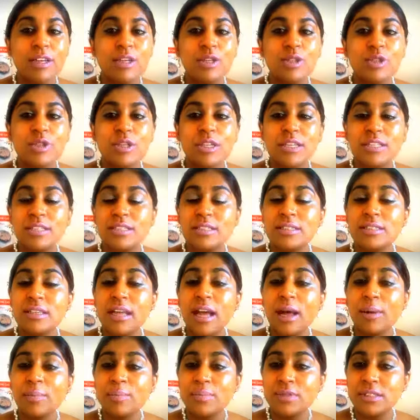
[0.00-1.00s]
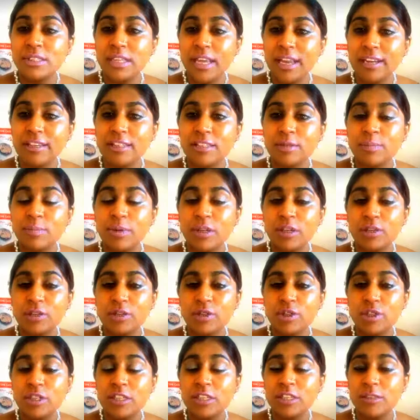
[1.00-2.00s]
She is upset
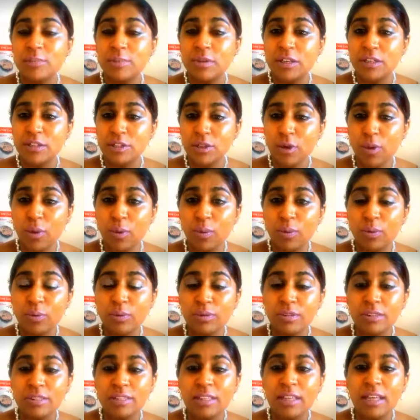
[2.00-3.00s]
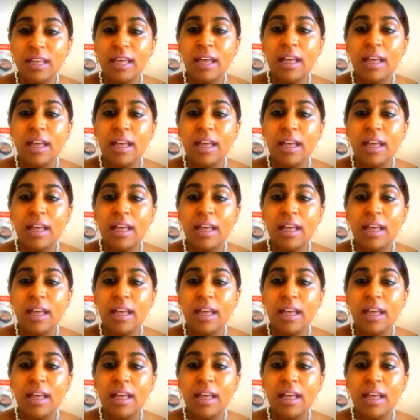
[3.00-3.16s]
because she has been told